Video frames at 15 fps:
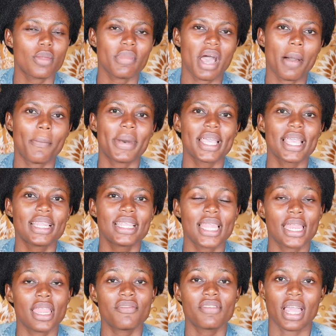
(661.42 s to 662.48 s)
anyone my by
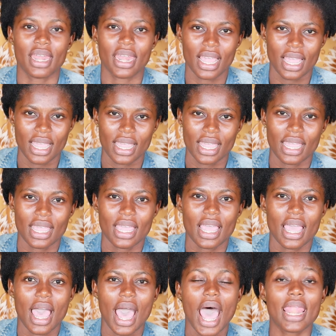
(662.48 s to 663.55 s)
dinner, Diana.
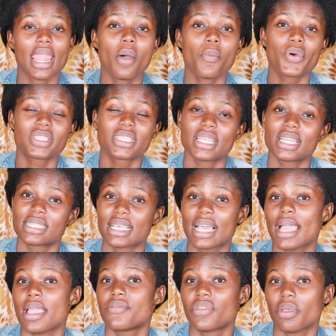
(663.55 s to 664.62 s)
And I'm posting
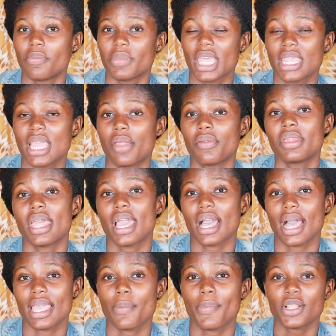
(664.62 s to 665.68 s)
this kind of trip, yet I don't
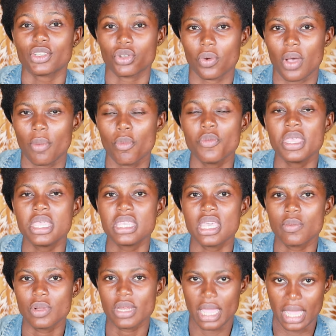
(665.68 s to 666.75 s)
know a patch or
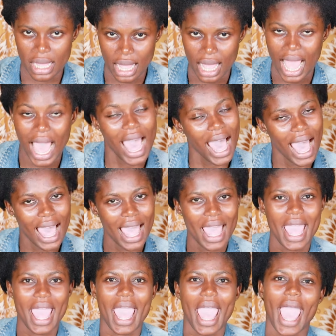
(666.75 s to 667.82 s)
meaning.
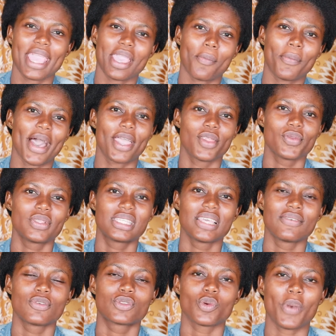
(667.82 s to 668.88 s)
Aha, I a pine
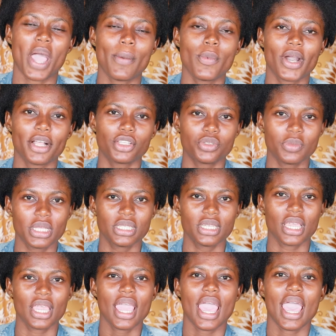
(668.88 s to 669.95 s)
with TV, so Pine Mokaji
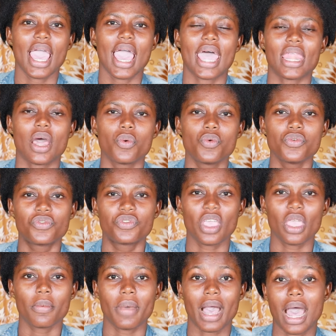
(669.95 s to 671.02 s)
made and I
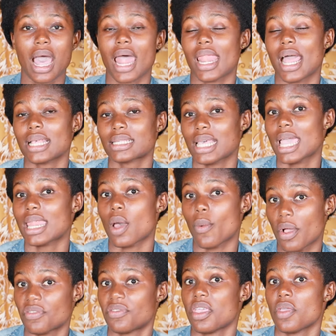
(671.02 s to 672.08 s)
would shave, and I say,
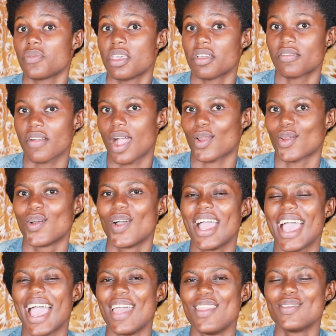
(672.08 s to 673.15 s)
and I was shaving you crowd.
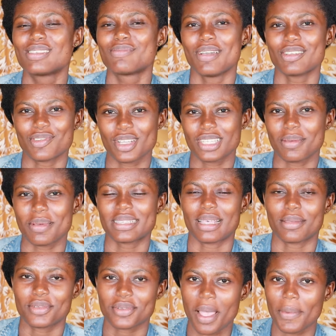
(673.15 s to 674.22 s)
And it's make sure
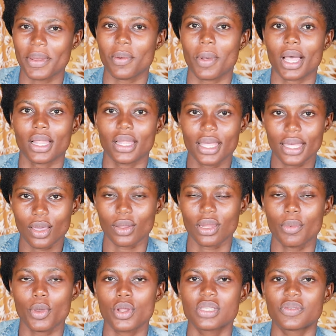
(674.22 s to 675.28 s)
someone subscribe and I'll
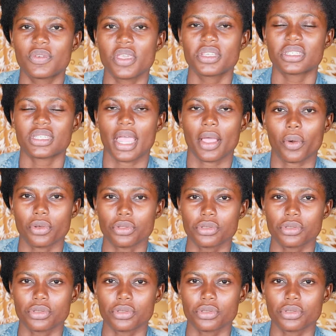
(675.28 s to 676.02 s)
click on the bell notification